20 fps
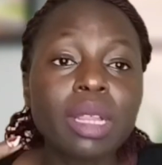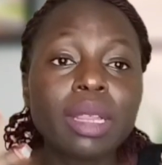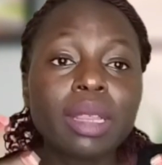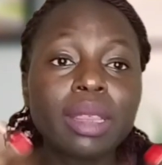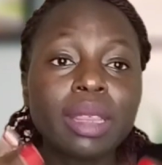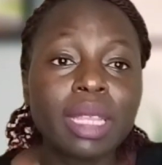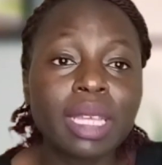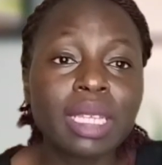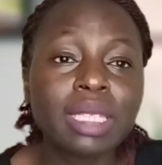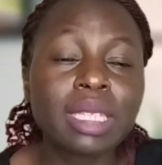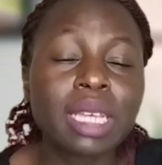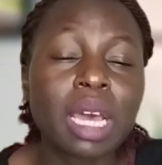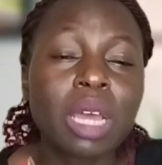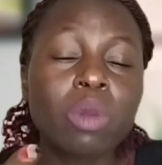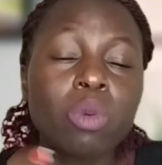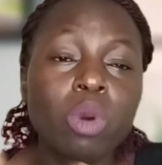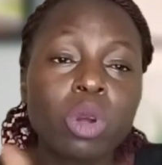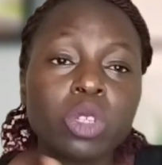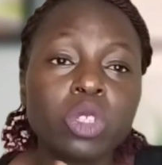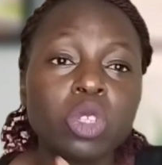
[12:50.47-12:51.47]
these are
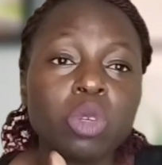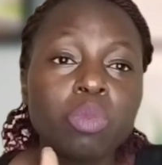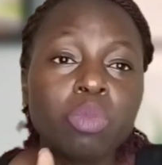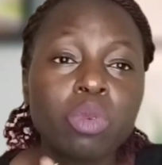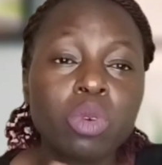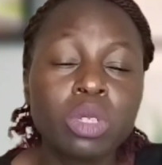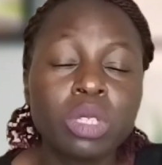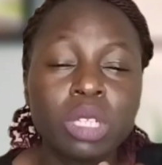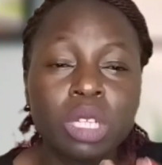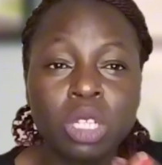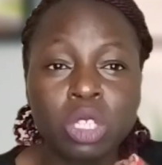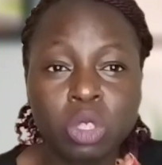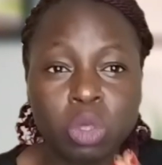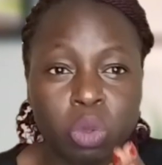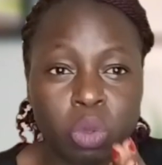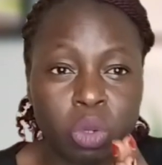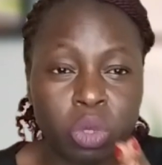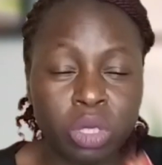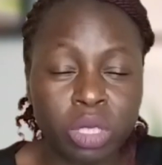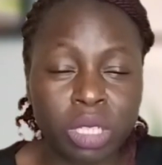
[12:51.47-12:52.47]
what you put into
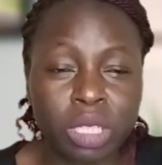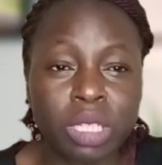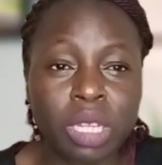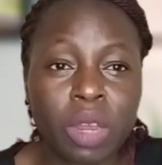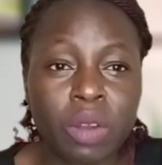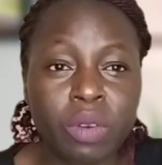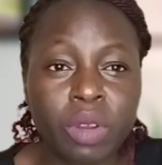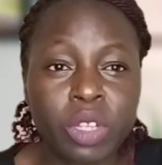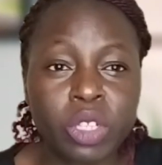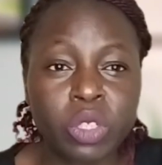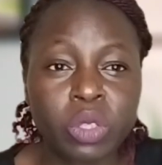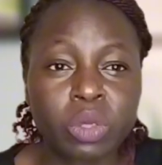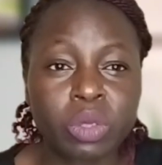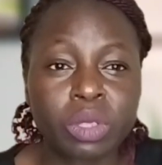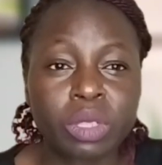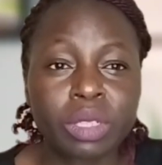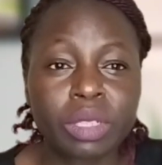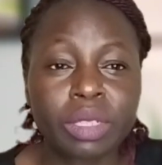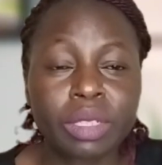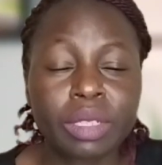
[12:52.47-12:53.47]
consideration.
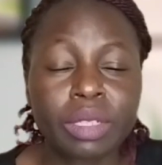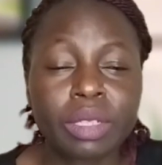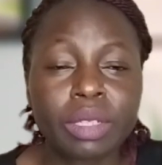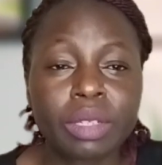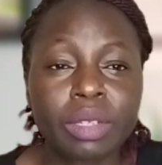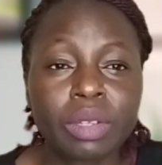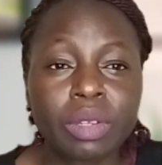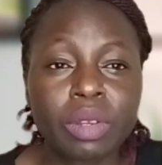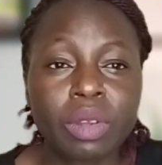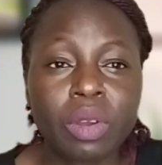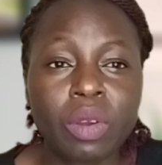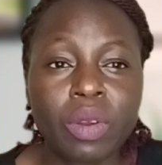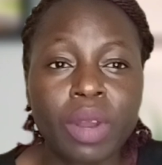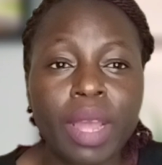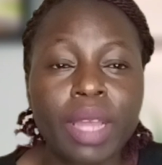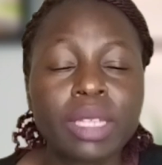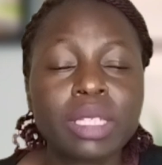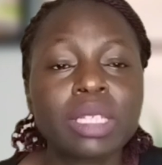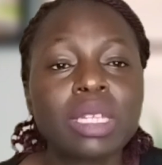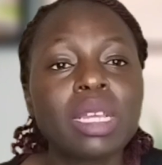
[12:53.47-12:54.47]
All
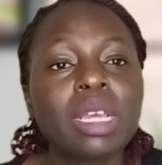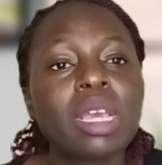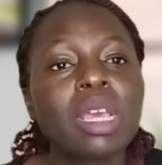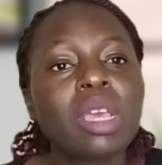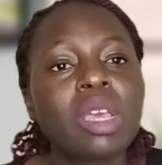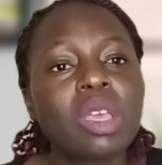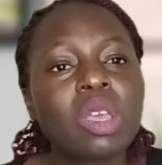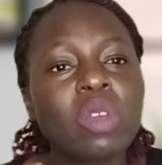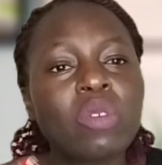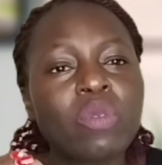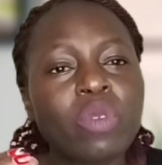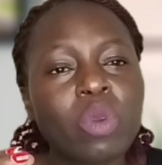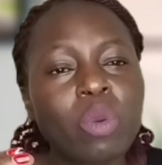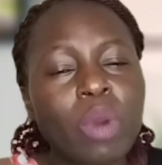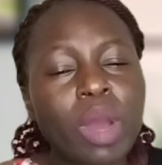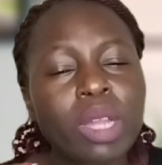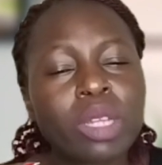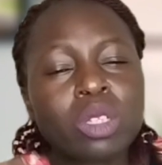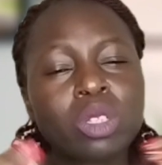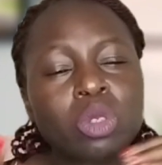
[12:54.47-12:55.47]
right? If you
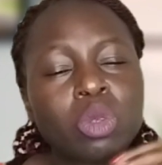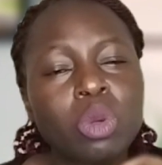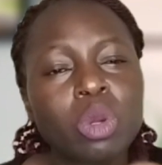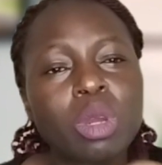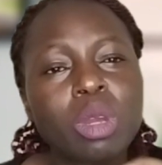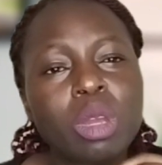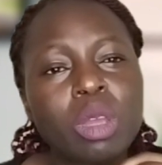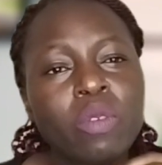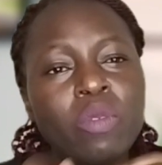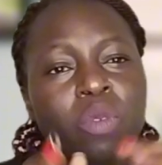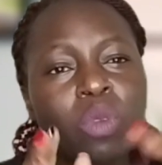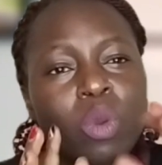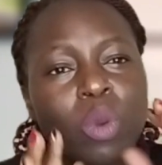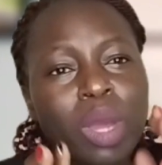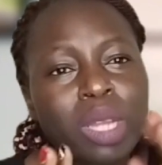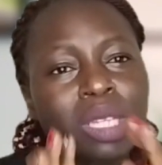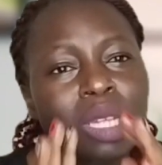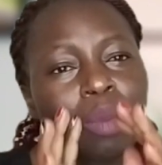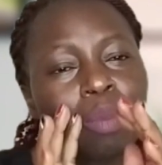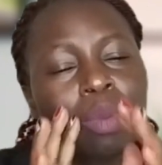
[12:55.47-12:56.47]
want
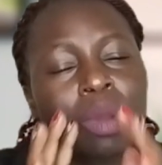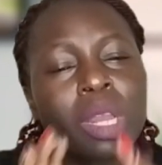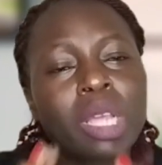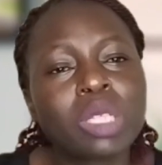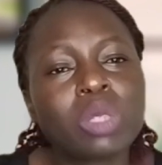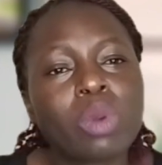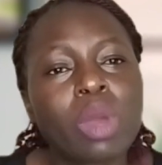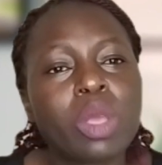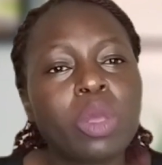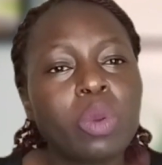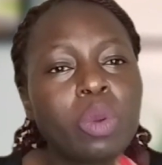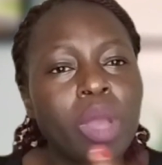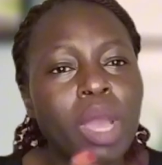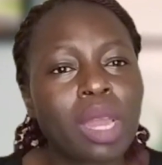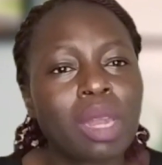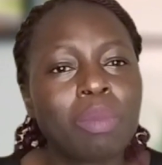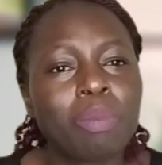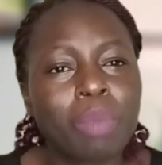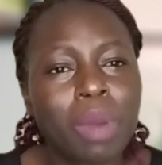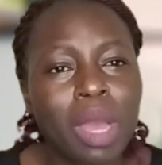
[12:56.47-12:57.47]
a place where you
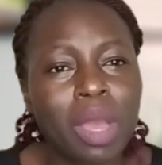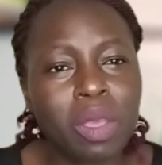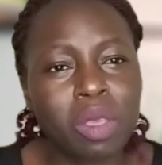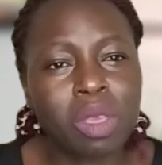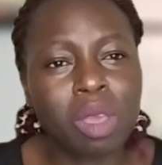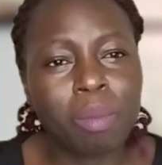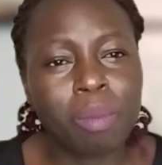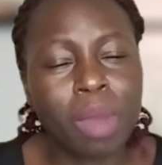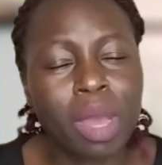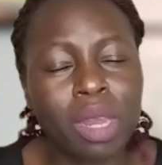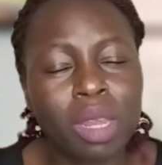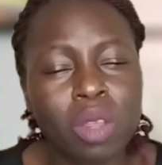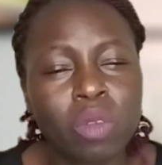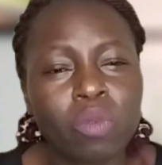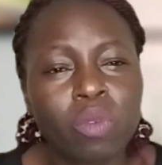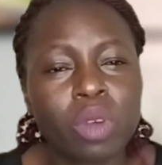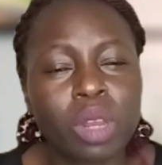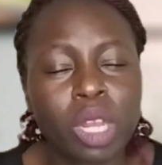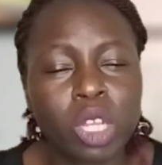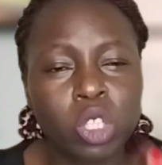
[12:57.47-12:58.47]
can park your money
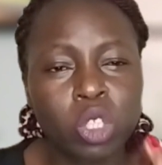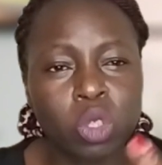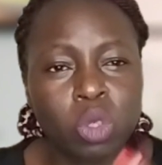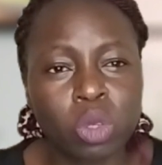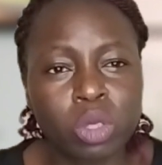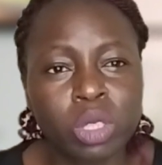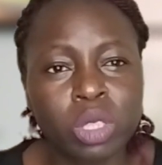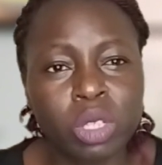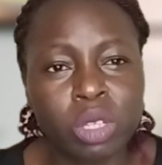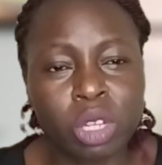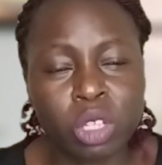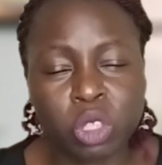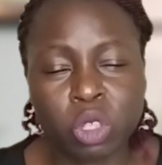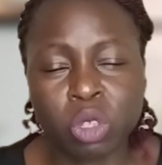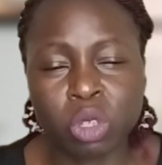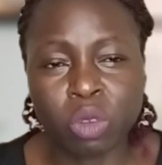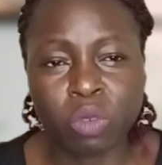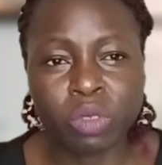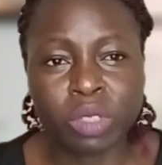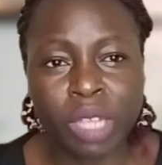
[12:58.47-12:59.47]
for a short
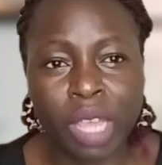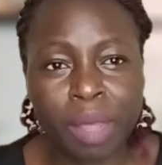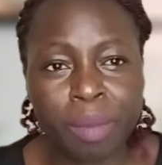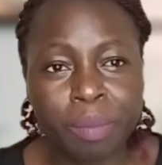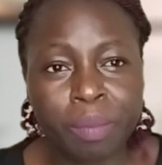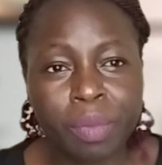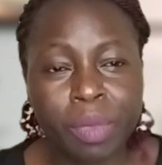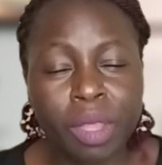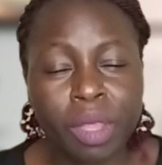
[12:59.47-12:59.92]
duration of time,